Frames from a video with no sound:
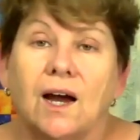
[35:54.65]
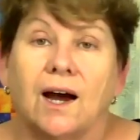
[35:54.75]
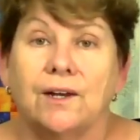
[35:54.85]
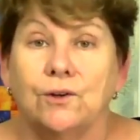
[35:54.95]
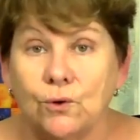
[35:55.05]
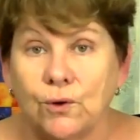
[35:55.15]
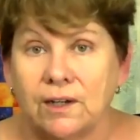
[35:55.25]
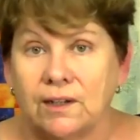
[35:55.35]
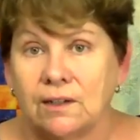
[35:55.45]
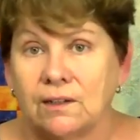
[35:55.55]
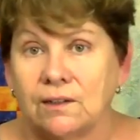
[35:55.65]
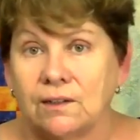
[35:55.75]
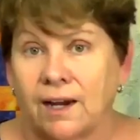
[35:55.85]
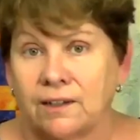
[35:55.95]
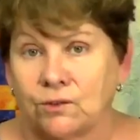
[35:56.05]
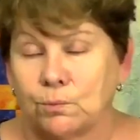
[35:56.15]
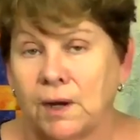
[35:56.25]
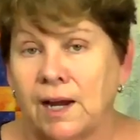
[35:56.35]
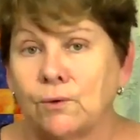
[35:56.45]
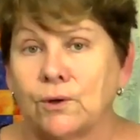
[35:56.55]
I knew I needed the highest
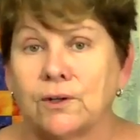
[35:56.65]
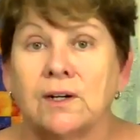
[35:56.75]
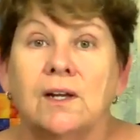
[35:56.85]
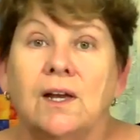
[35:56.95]
power.